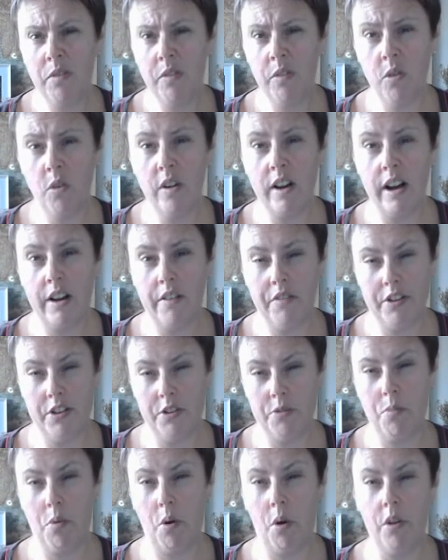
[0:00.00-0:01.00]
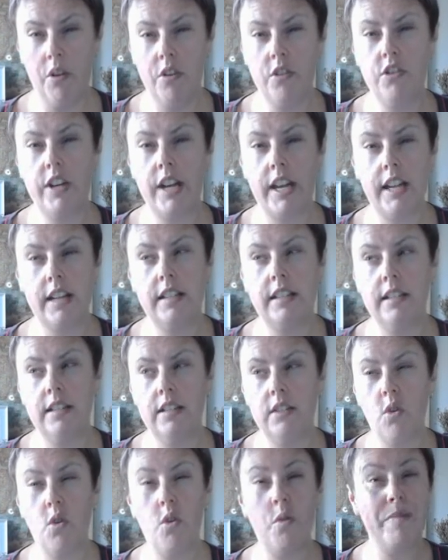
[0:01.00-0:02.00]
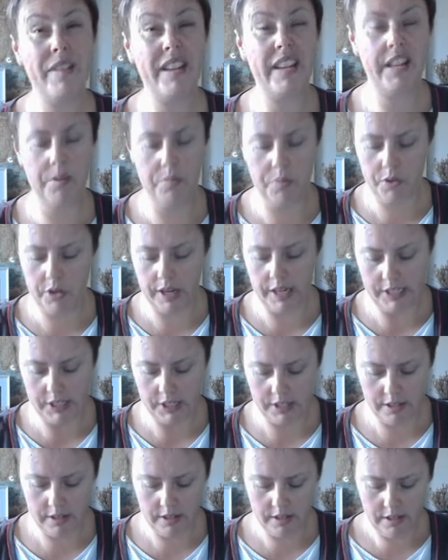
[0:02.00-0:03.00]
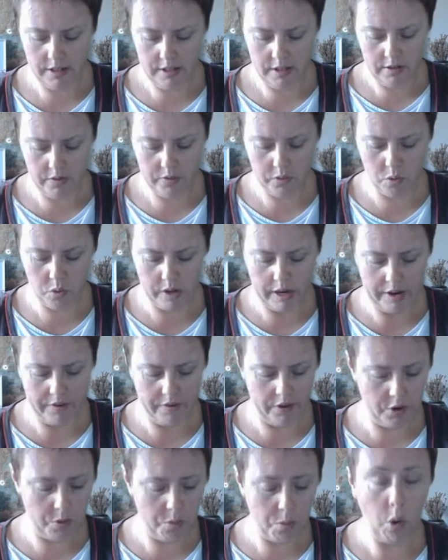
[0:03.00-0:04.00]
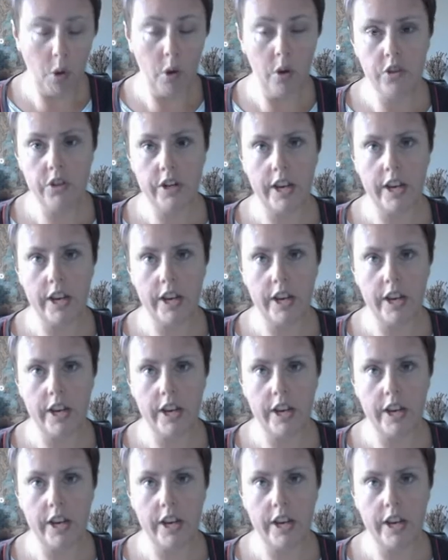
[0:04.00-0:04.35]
which i guess comparatively um,